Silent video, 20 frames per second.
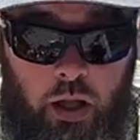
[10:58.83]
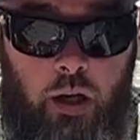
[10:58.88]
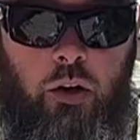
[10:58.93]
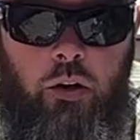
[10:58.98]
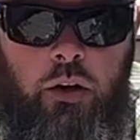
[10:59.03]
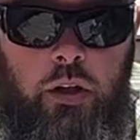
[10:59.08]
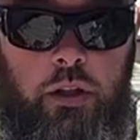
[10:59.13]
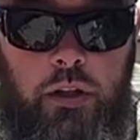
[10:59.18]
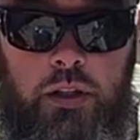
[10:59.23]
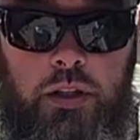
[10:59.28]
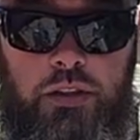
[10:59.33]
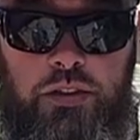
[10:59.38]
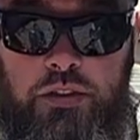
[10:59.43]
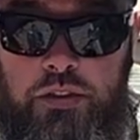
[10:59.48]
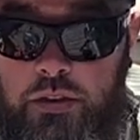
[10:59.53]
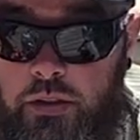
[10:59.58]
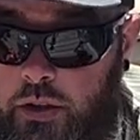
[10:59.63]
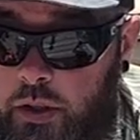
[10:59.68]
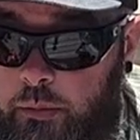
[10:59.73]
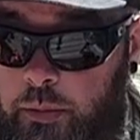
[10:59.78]
And look at
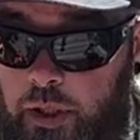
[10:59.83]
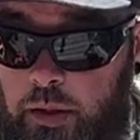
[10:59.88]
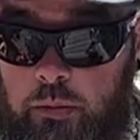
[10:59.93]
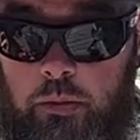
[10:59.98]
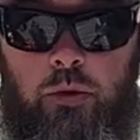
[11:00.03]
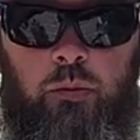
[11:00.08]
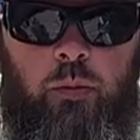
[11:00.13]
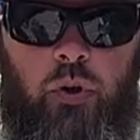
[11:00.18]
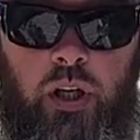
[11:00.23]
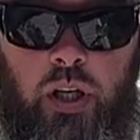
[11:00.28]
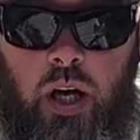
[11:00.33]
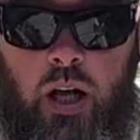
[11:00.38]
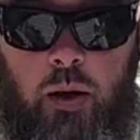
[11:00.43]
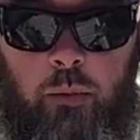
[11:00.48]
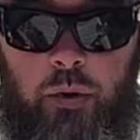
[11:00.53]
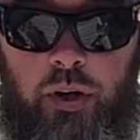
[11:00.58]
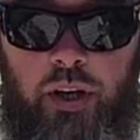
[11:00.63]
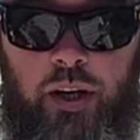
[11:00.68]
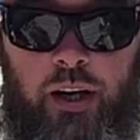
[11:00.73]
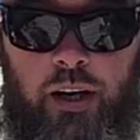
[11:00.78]
this, I'm able to bring all
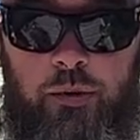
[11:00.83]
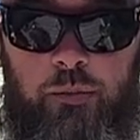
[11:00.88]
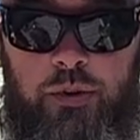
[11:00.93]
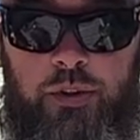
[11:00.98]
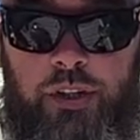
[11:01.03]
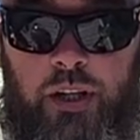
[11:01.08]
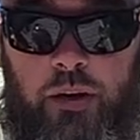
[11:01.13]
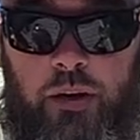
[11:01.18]
my garbage